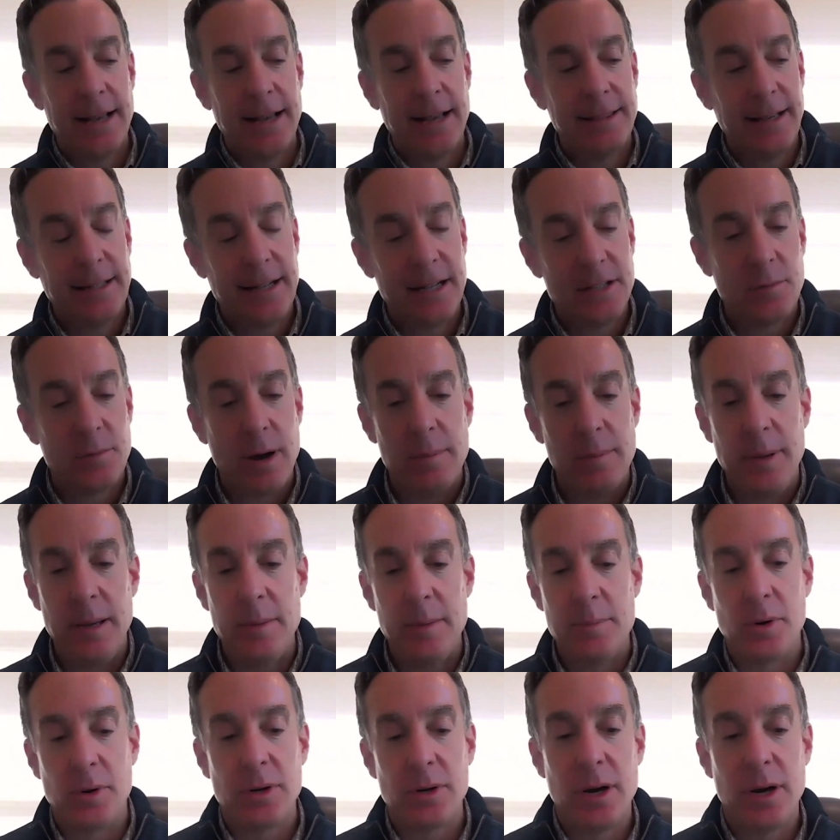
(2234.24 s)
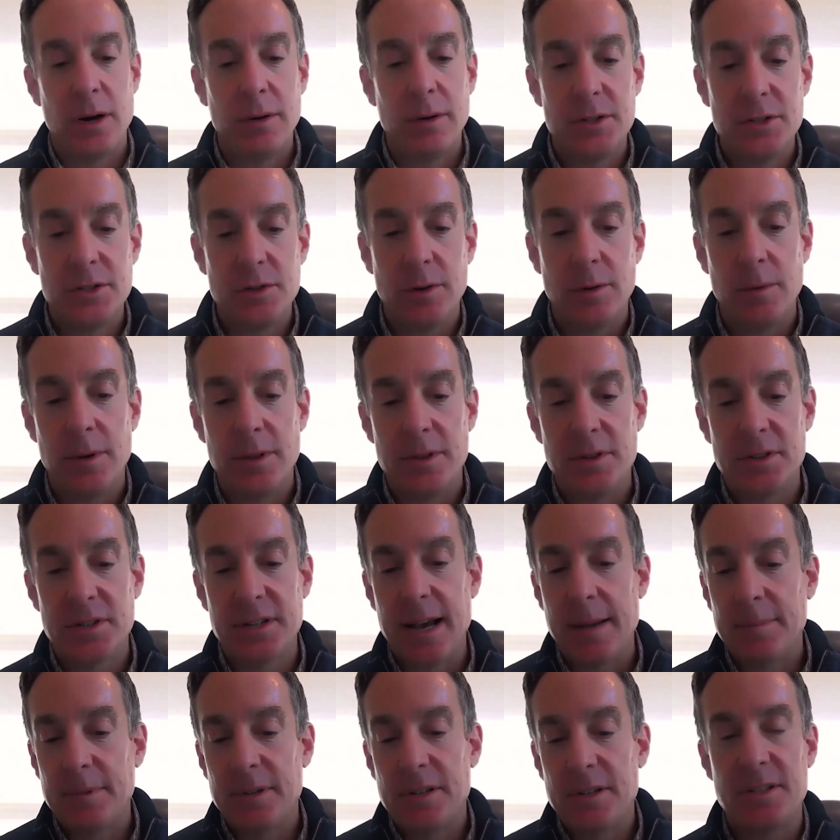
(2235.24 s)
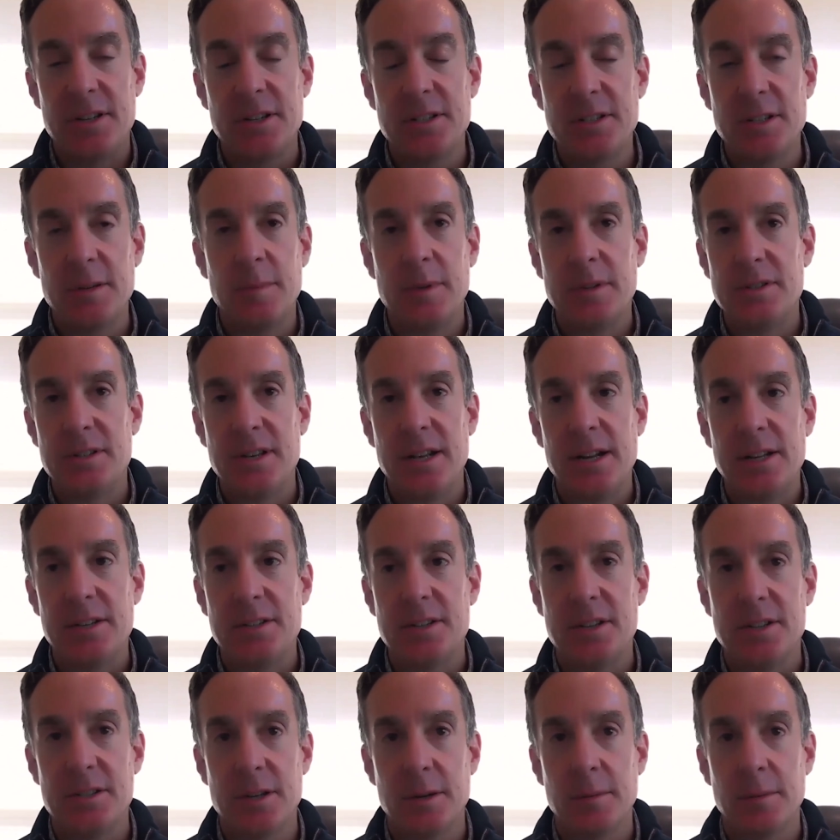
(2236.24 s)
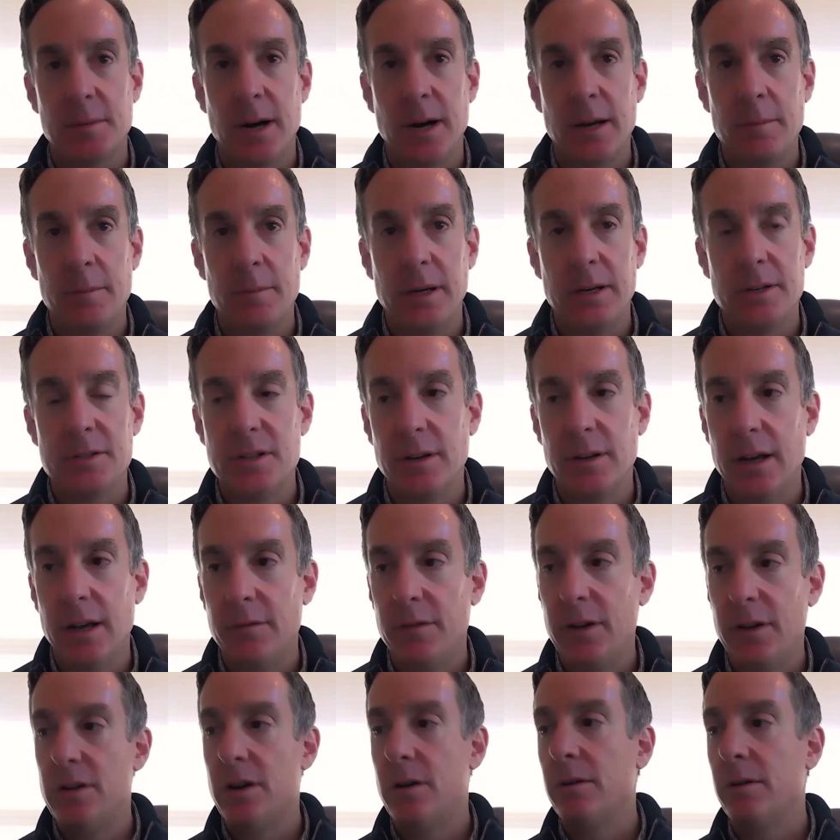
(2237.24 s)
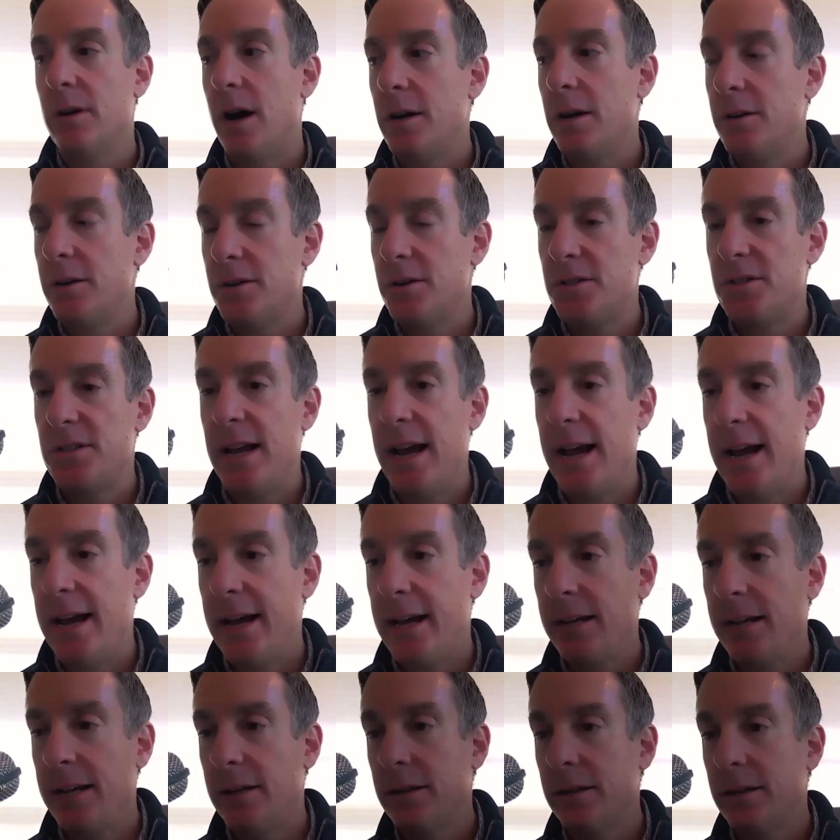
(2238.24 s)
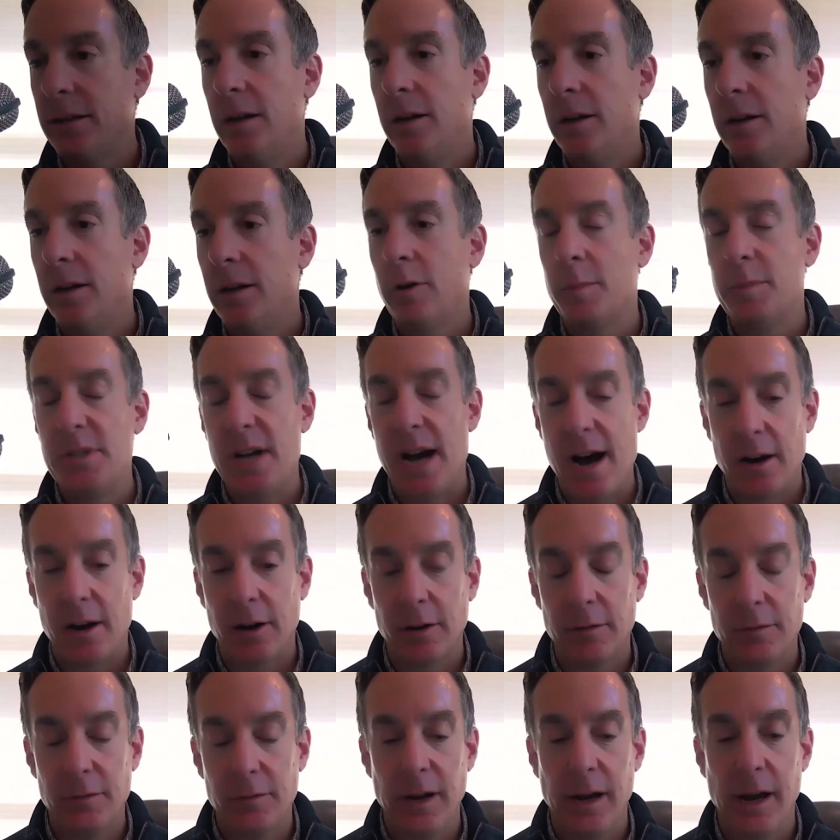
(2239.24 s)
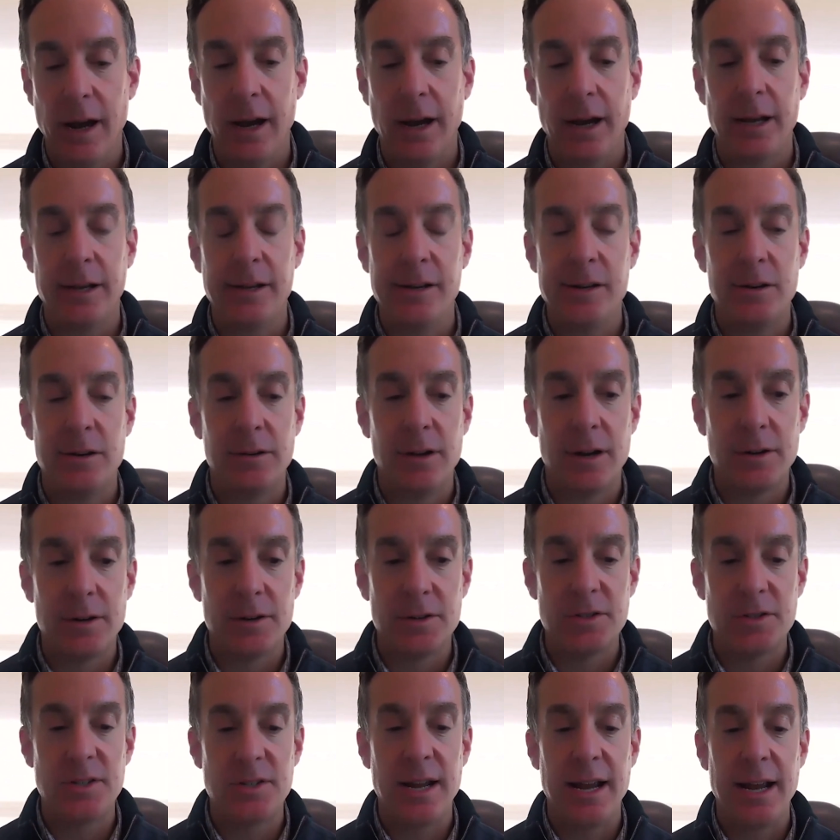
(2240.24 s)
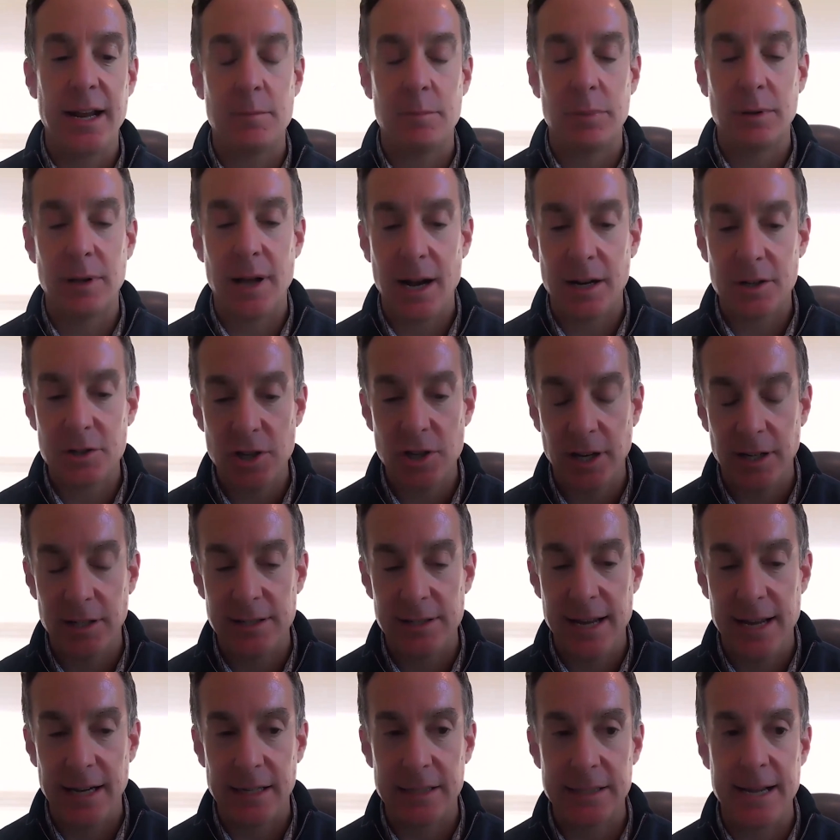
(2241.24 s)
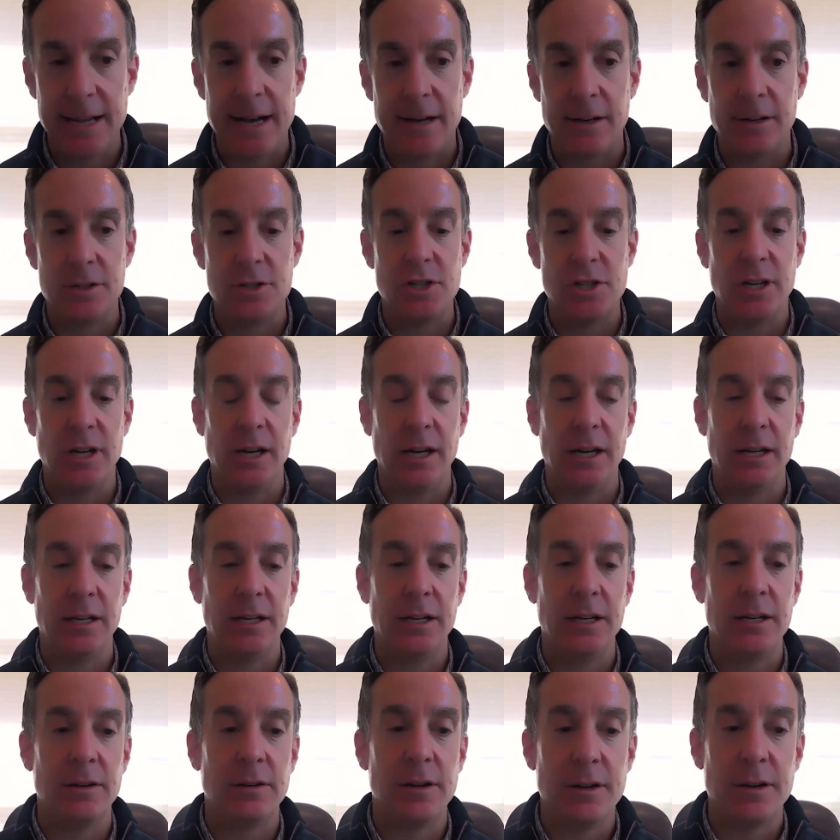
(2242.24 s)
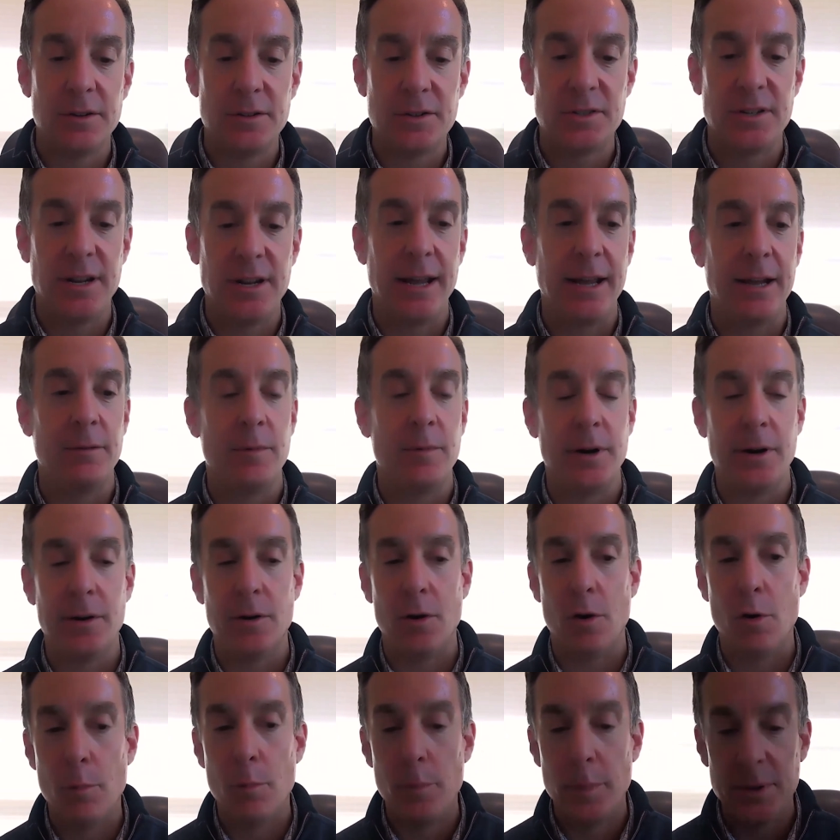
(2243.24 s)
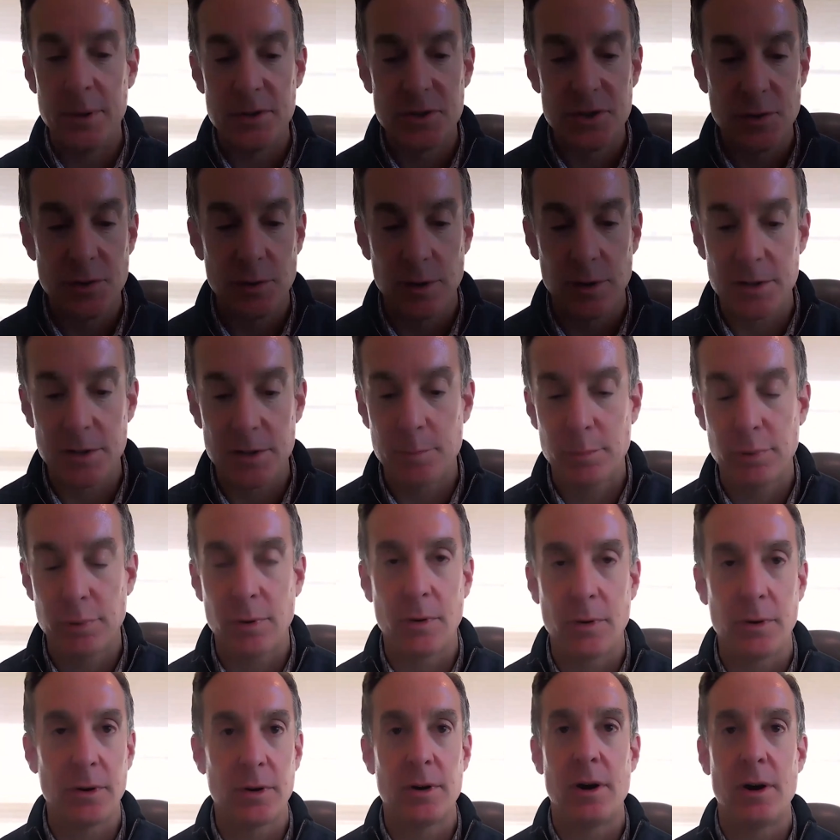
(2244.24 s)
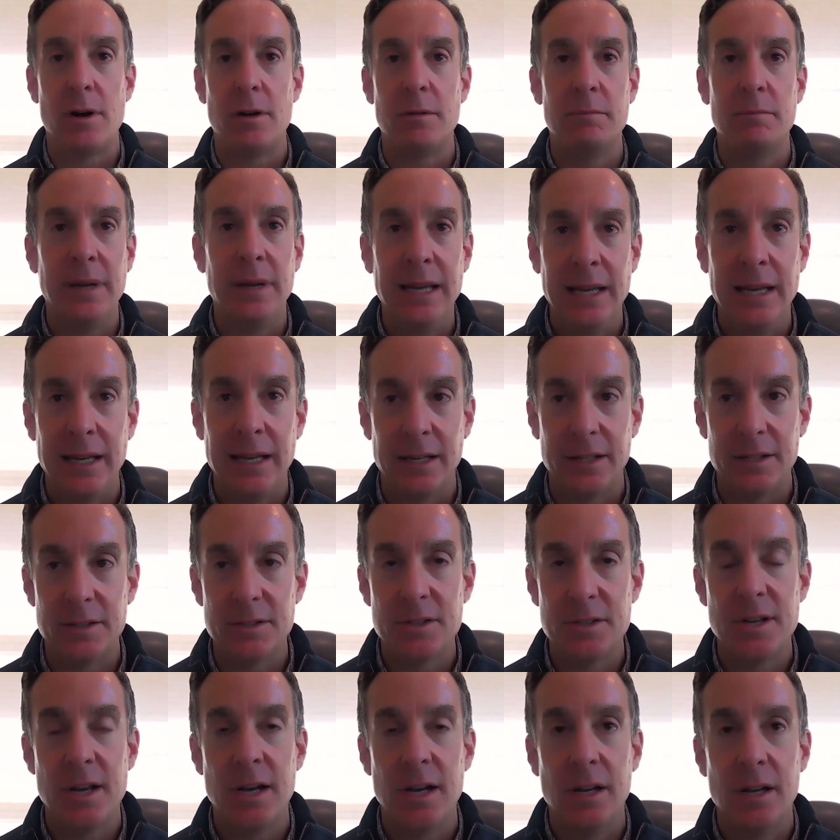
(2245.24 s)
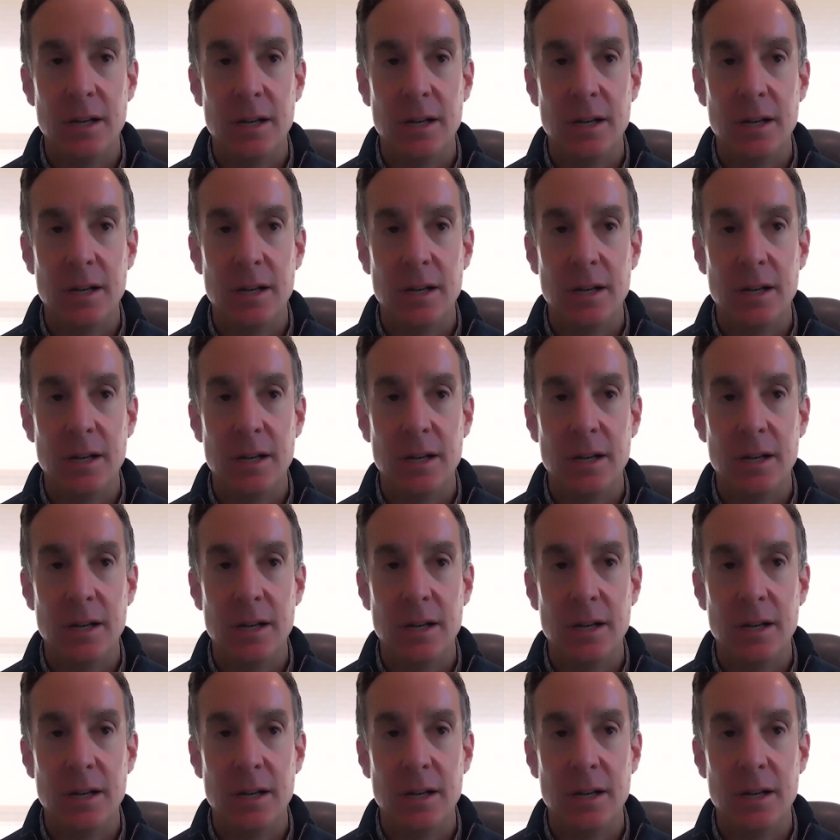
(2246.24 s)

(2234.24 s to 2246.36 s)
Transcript: and I think that's why people go into it with skepticism and cynicism, right? Mm-hmm. Because if you don't understand cryptography and you don't understand blockchain technology and you don't understand what an open source protocol means